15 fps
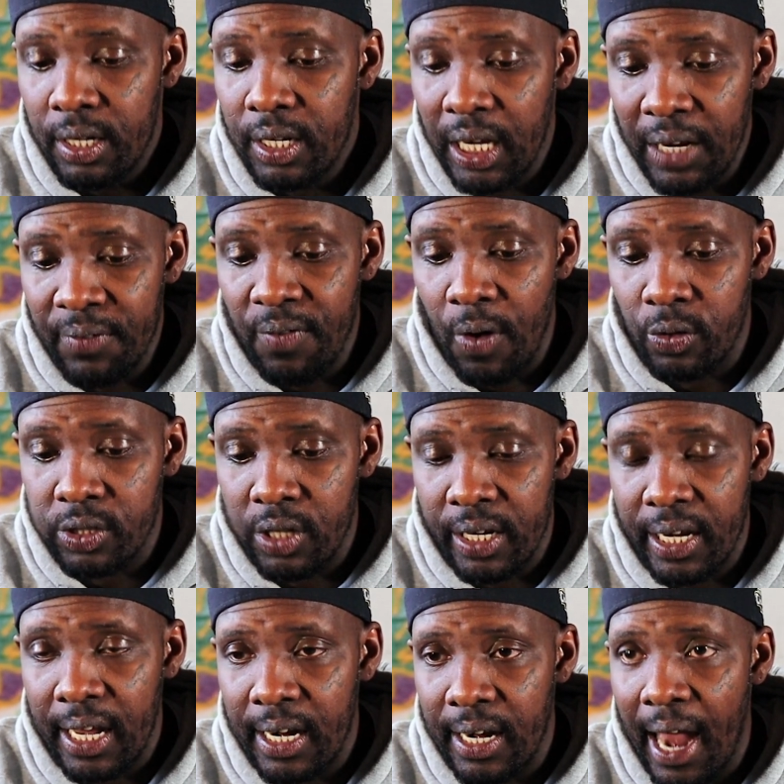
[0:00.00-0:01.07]
These folks
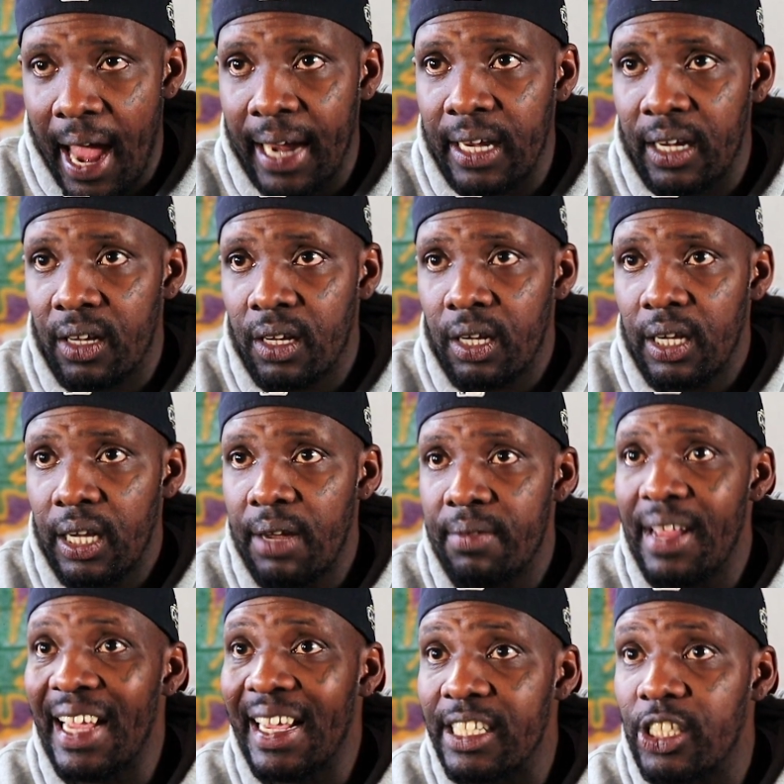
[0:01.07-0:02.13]
look at it like, if
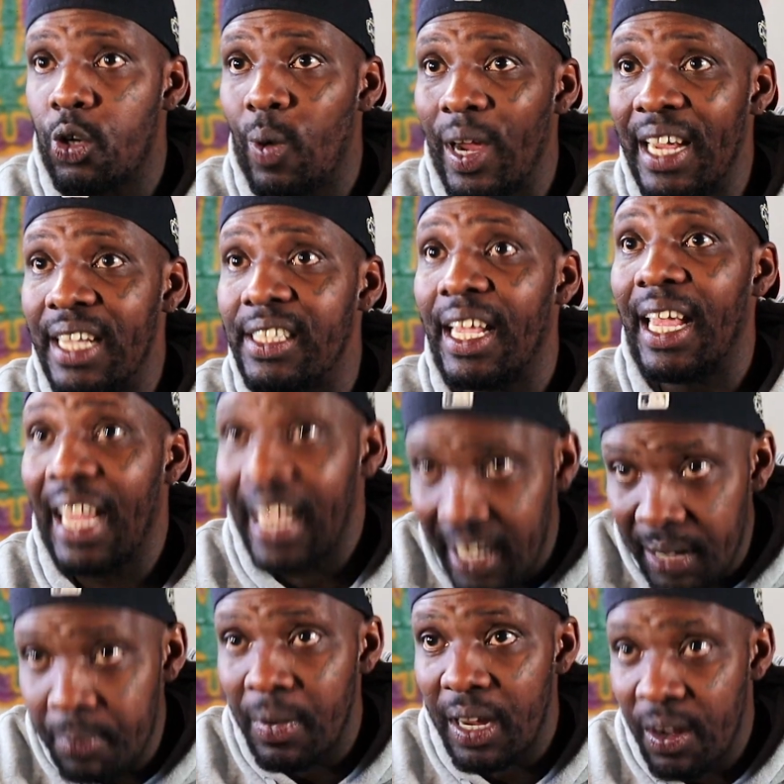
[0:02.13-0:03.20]
they can squeeze
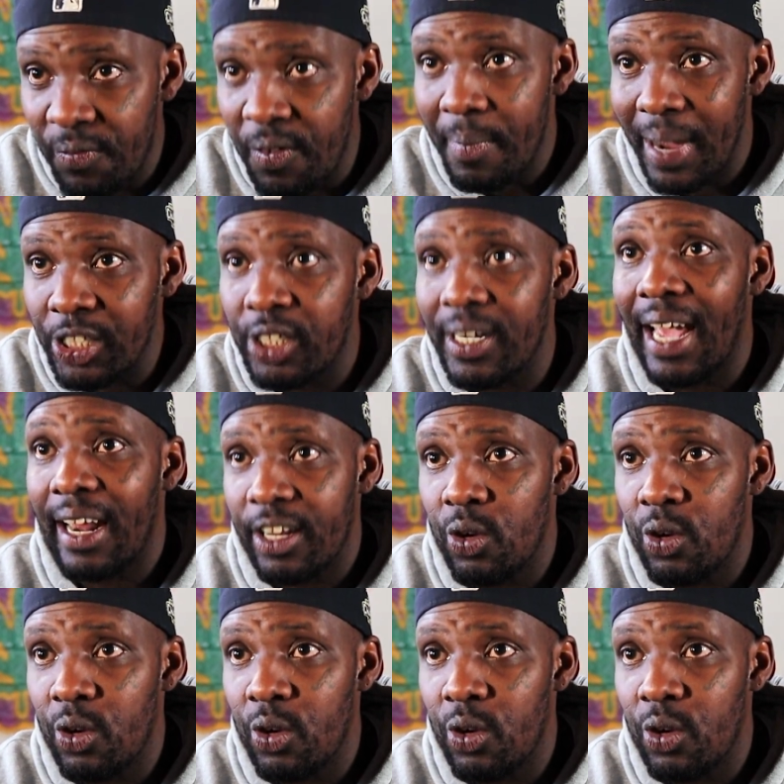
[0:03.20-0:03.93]
any information out